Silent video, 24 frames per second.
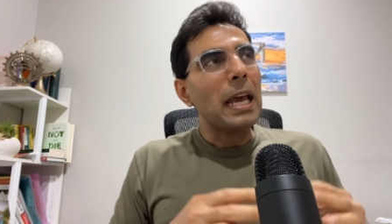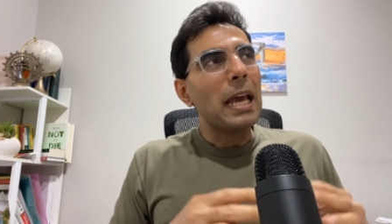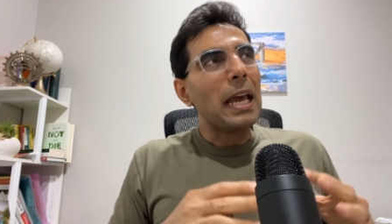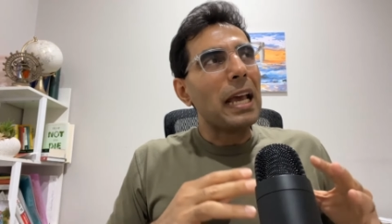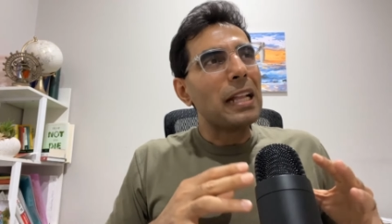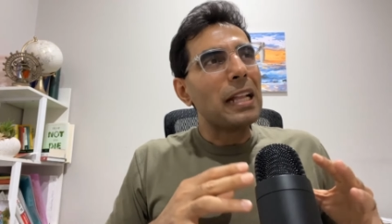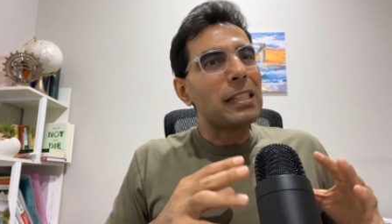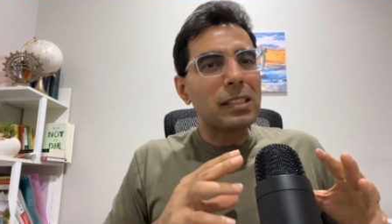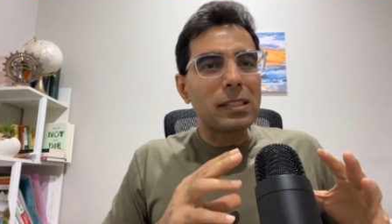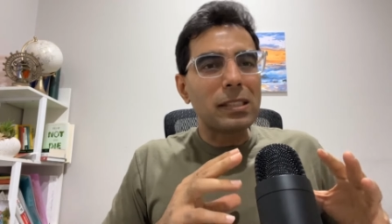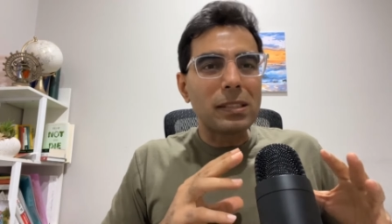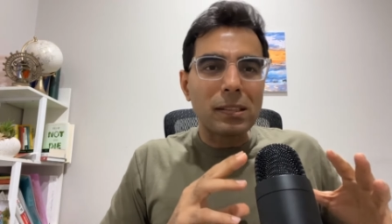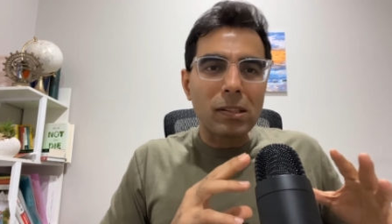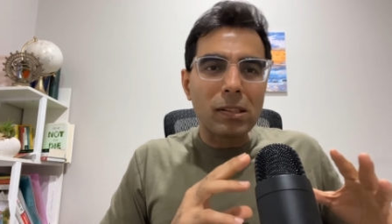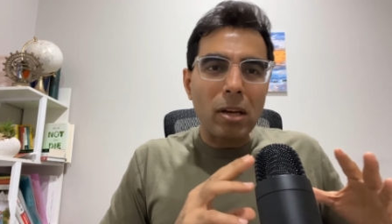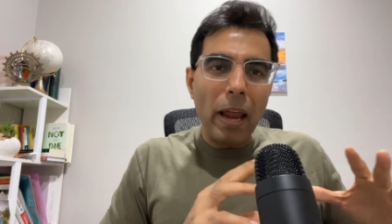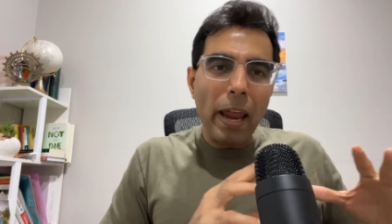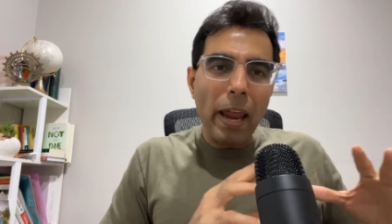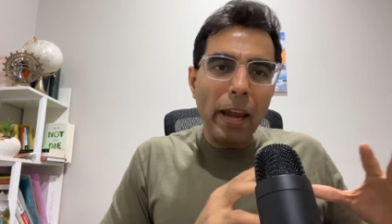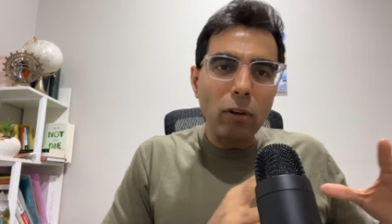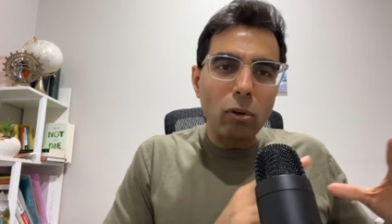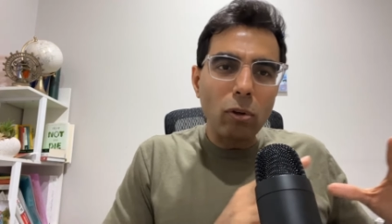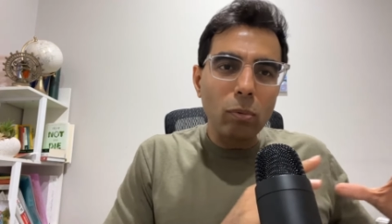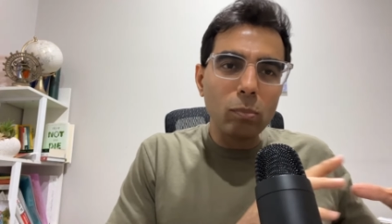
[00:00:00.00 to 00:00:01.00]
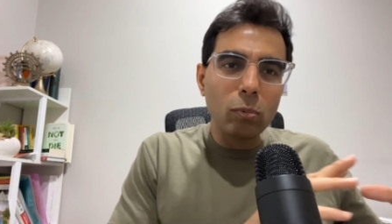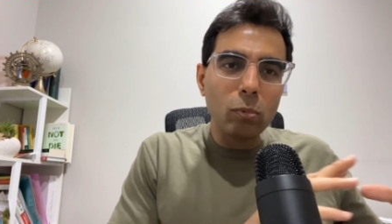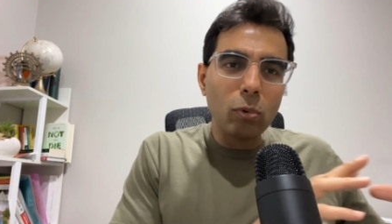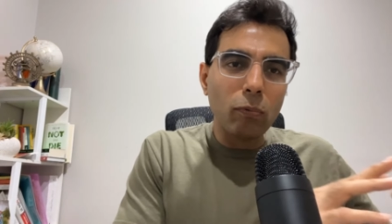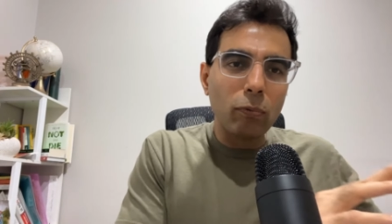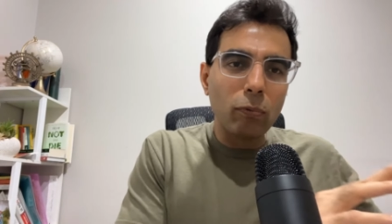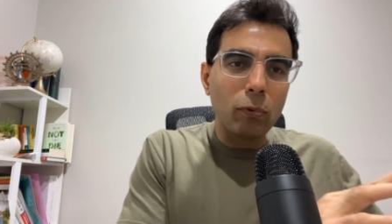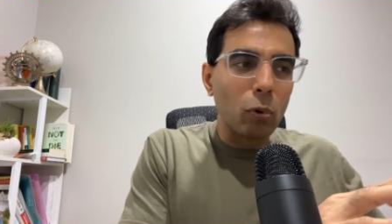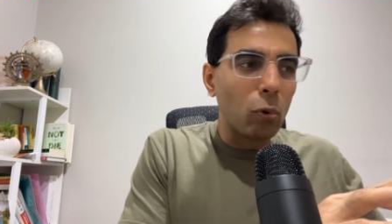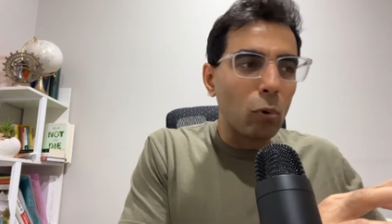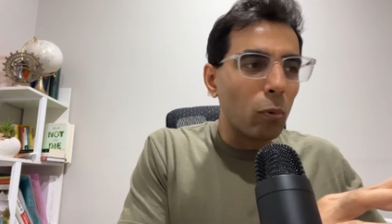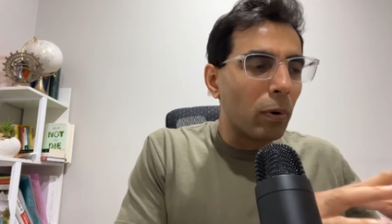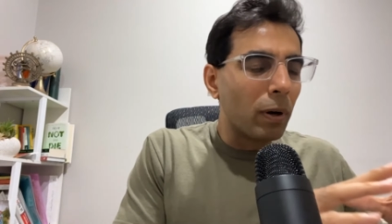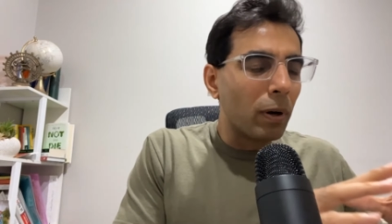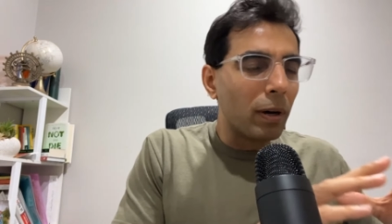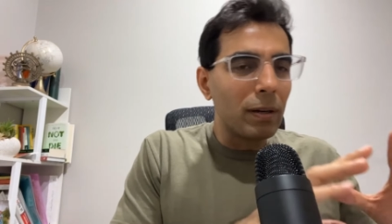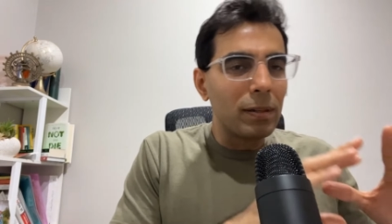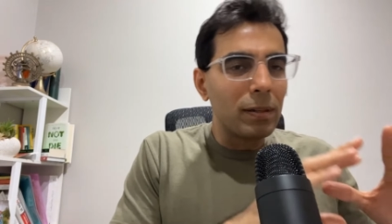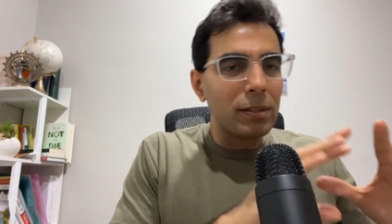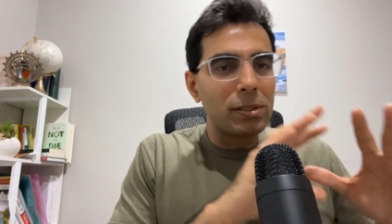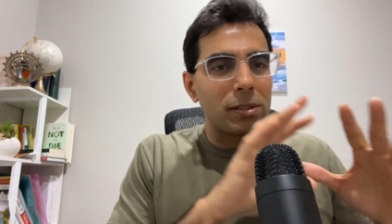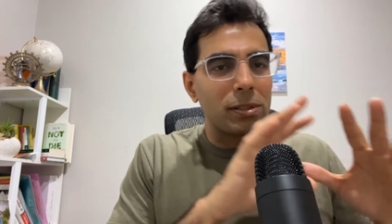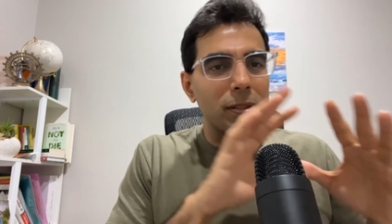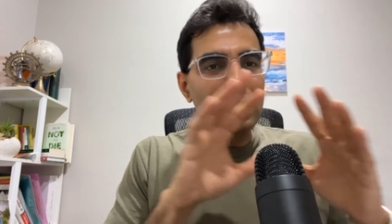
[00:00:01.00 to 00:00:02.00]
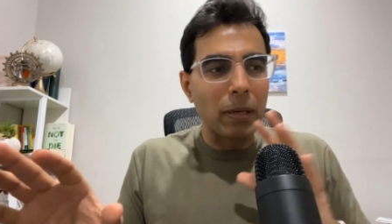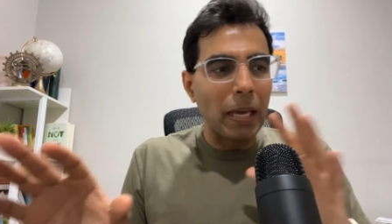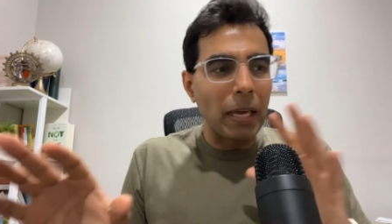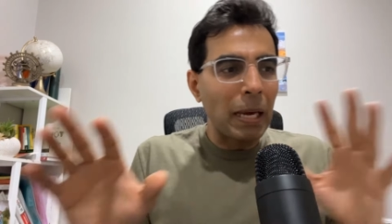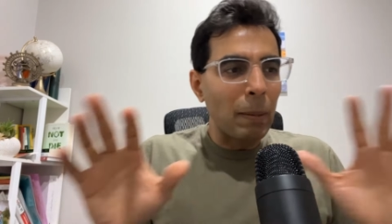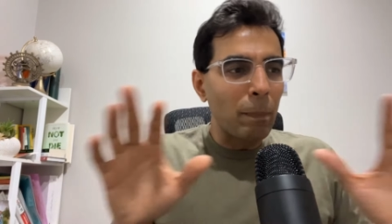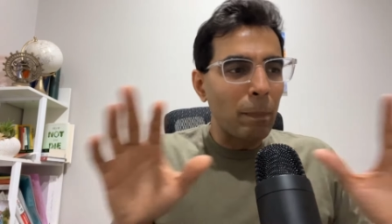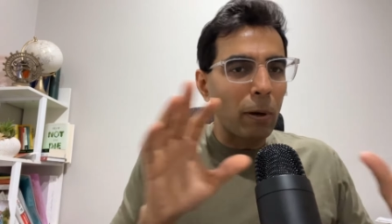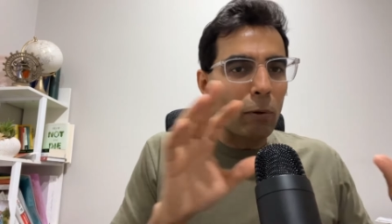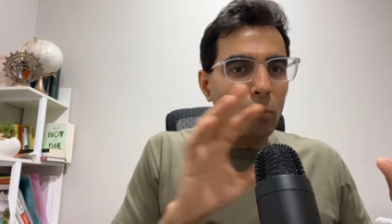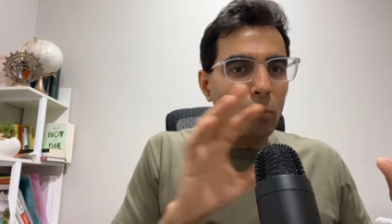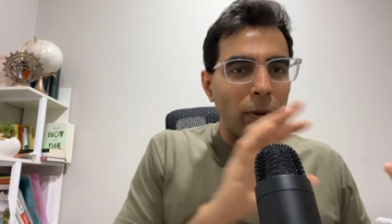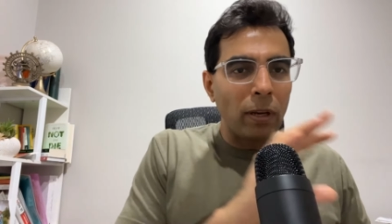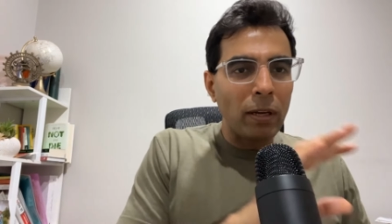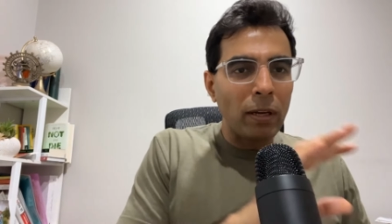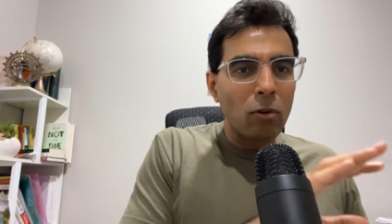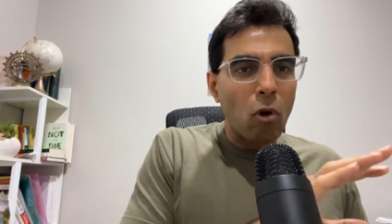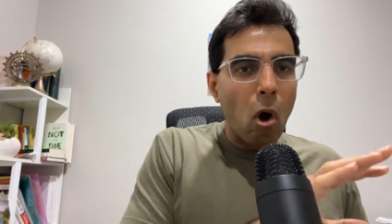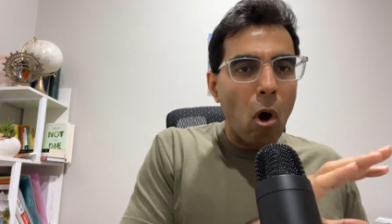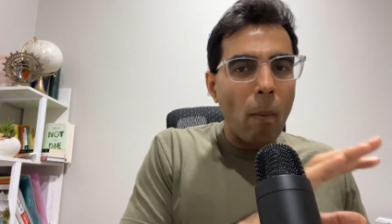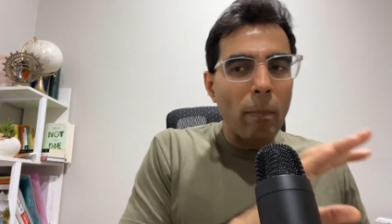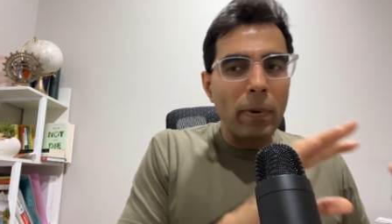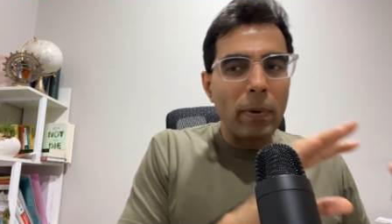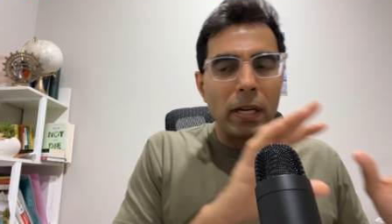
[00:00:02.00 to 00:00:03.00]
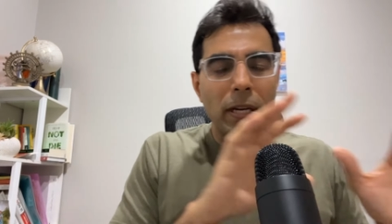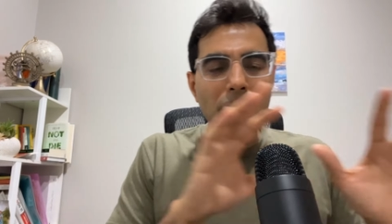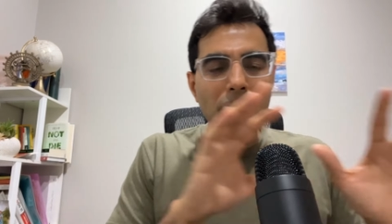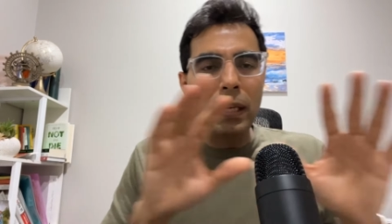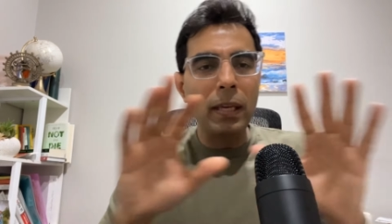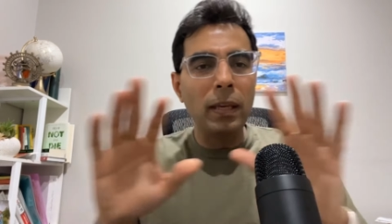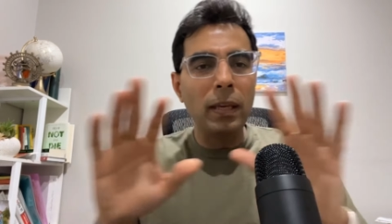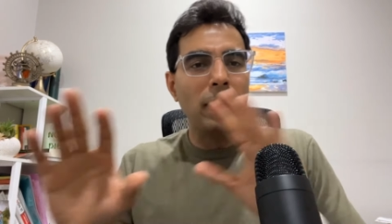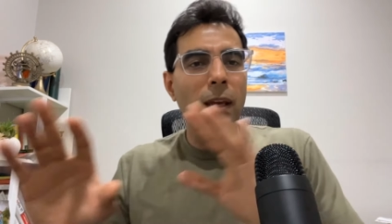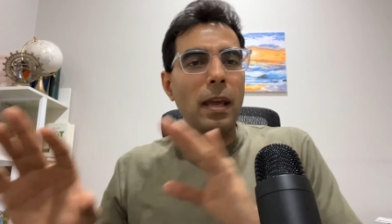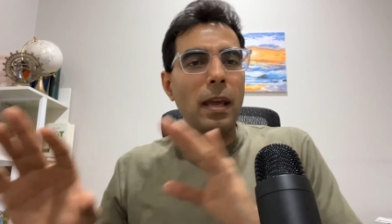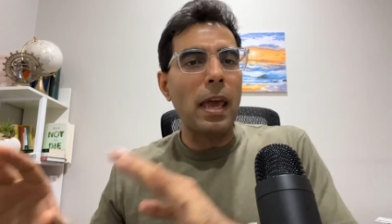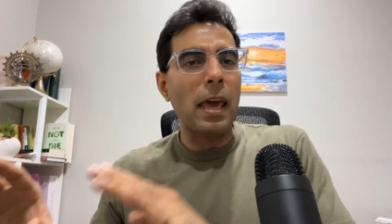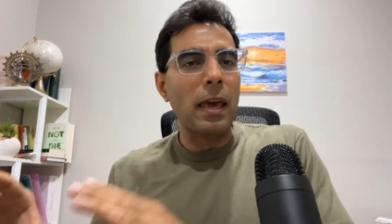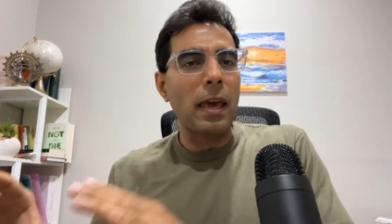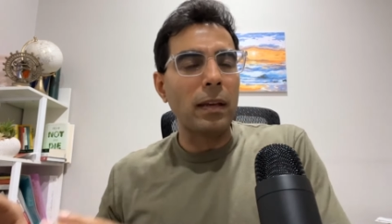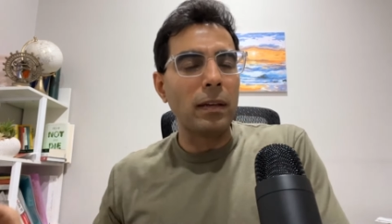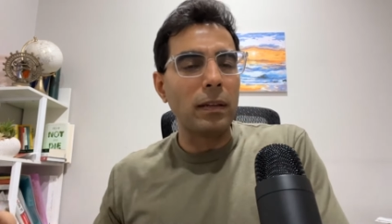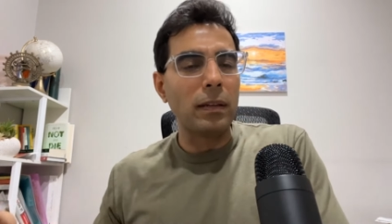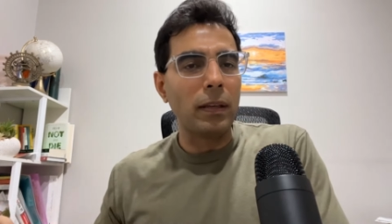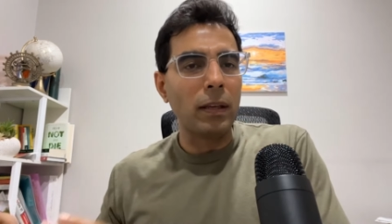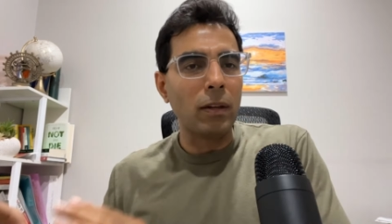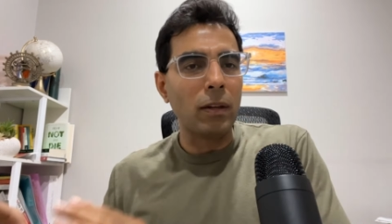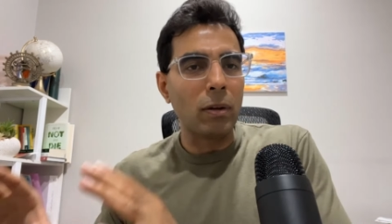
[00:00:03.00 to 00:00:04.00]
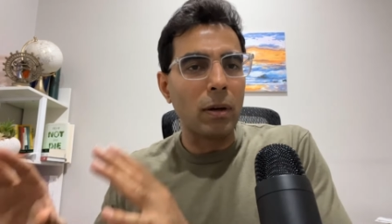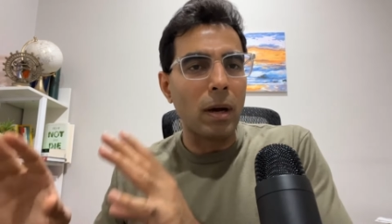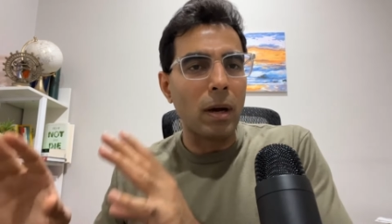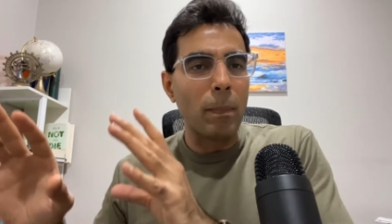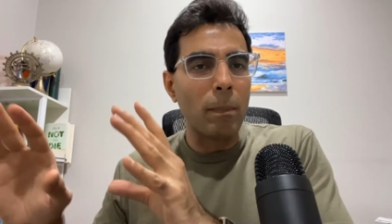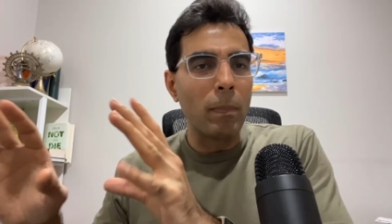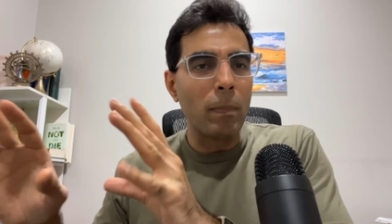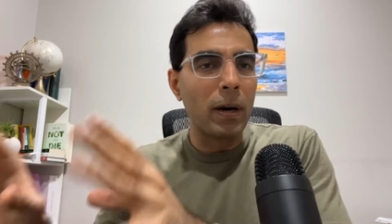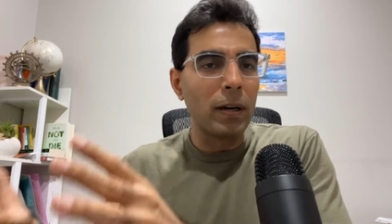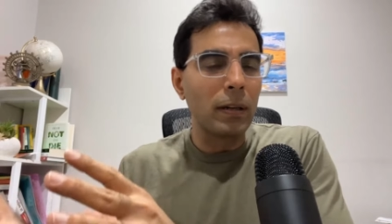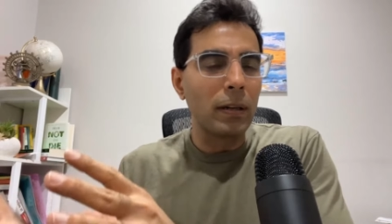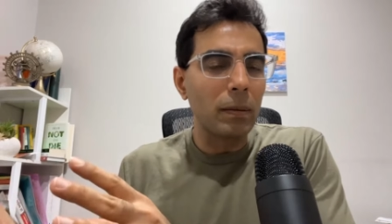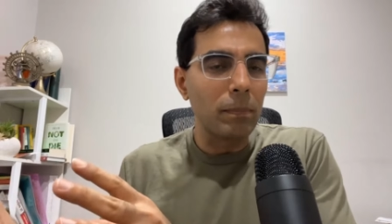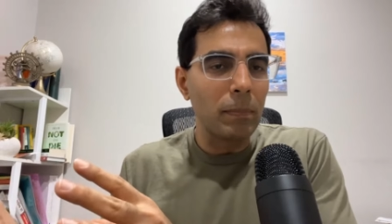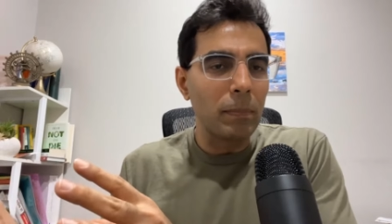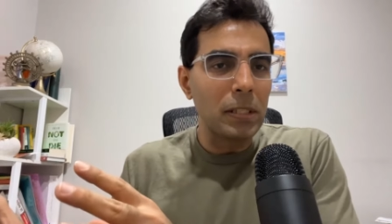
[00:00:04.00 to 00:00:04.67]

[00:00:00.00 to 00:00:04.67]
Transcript: It's trying to move towards in between comedy comedy and you know a murder